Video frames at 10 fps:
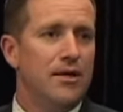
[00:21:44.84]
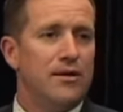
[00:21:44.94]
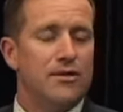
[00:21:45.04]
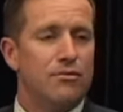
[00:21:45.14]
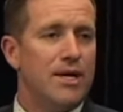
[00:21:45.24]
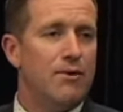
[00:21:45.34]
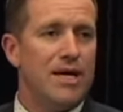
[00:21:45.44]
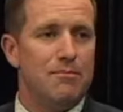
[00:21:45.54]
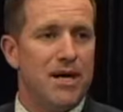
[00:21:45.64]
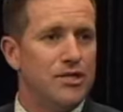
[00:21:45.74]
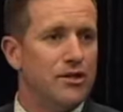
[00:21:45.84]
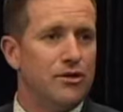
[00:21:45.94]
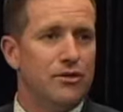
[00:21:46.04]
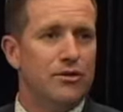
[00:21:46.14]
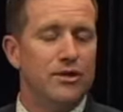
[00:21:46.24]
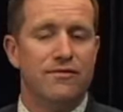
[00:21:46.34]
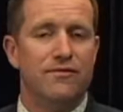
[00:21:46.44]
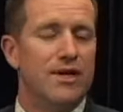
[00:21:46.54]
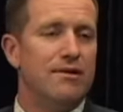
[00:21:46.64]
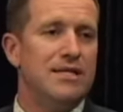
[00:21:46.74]
3-week budget course,
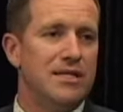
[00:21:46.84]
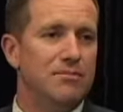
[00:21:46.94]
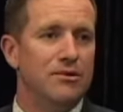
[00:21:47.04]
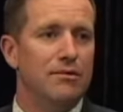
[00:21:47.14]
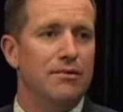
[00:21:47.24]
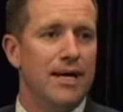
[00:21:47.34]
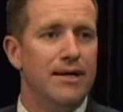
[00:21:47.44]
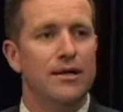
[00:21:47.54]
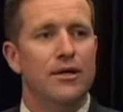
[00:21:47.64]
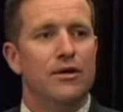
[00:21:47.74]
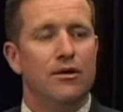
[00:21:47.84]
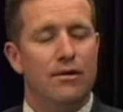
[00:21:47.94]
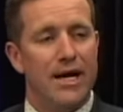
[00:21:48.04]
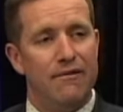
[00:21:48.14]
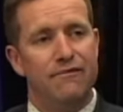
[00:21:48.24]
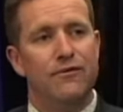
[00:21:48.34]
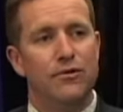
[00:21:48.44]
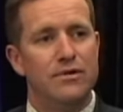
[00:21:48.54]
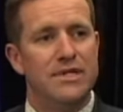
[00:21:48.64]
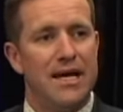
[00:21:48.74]
very simple to run, or our
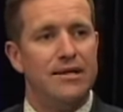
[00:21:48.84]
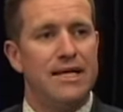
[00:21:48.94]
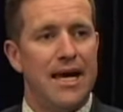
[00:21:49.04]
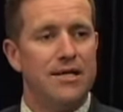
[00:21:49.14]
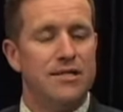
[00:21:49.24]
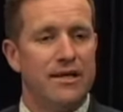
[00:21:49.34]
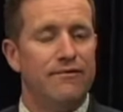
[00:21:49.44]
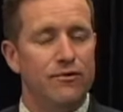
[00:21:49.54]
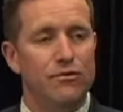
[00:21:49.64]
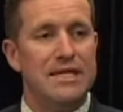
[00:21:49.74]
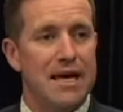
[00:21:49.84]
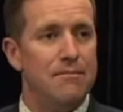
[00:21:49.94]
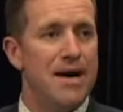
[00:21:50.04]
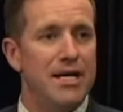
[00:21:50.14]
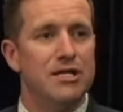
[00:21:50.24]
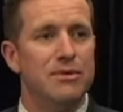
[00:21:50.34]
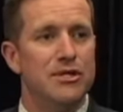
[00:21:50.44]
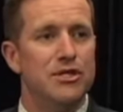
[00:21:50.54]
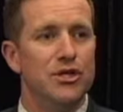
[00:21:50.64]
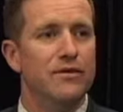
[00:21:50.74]
full debt counselling, full debt management
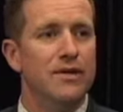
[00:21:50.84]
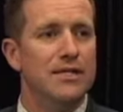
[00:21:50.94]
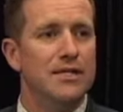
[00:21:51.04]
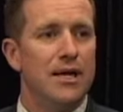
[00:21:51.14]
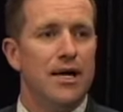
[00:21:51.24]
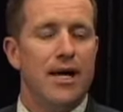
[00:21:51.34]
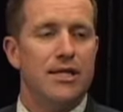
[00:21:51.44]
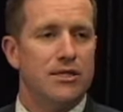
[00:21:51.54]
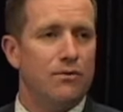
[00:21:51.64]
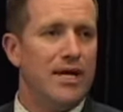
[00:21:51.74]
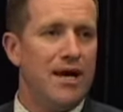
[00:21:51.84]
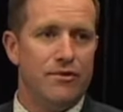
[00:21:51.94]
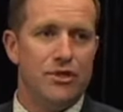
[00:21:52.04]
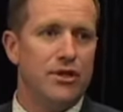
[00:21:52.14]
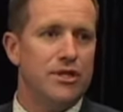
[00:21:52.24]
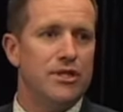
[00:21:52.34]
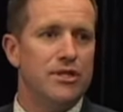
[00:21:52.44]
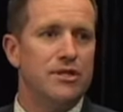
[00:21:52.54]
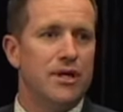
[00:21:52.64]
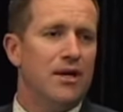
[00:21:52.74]
service. And so we have
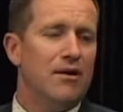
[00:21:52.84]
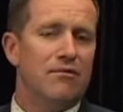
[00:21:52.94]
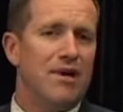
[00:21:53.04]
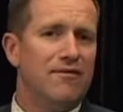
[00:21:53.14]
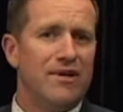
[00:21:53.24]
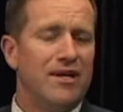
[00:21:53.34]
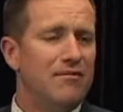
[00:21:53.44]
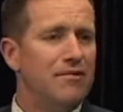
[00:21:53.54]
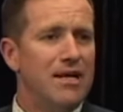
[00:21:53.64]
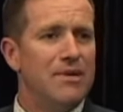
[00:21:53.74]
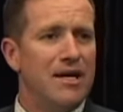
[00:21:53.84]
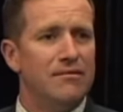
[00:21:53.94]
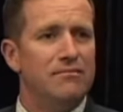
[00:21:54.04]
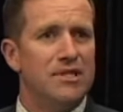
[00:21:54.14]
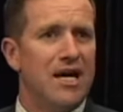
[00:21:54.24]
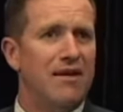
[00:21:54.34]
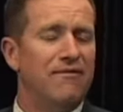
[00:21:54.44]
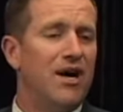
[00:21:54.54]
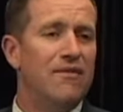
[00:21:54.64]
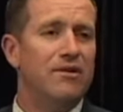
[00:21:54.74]
churches, roughly around about
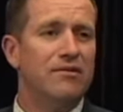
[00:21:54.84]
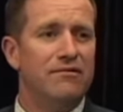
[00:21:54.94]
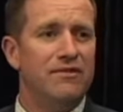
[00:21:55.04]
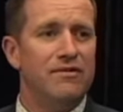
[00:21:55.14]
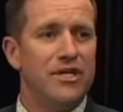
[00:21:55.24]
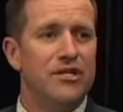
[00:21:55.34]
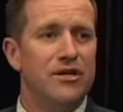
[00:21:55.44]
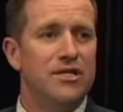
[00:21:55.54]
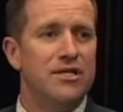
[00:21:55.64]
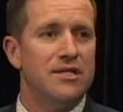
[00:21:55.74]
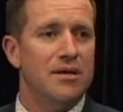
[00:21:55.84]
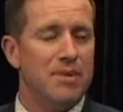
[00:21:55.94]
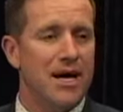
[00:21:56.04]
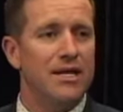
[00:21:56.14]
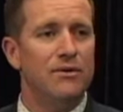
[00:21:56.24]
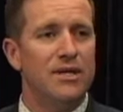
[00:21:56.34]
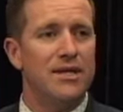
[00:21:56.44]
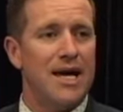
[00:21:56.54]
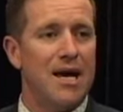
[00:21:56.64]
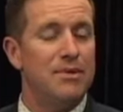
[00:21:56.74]
550 churches that partner with
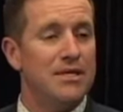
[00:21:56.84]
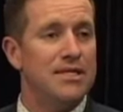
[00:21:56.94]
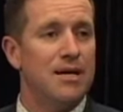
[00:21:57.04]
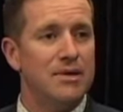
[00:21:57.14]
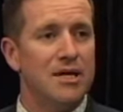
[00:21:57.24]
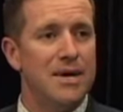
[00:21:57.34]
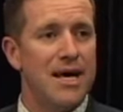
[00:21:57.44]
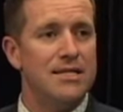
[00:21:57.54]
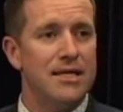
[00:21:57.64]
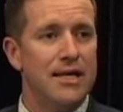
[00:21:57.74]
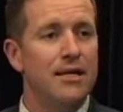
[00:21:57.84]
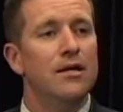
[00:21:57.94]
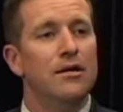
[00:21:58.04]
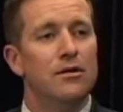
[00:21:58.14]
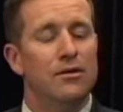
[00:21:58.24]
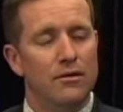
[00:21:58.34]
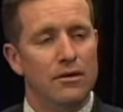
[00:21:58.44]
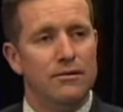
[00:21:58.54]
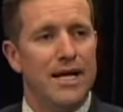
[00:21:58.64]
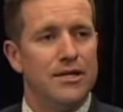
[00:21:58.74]
CAP in some capacity
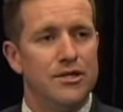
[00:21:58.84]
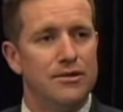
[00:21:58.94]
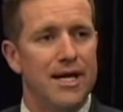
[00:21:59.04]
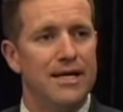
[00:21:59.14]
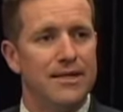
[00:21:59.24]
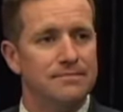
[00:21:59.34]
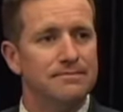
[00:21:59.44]
all around Australia.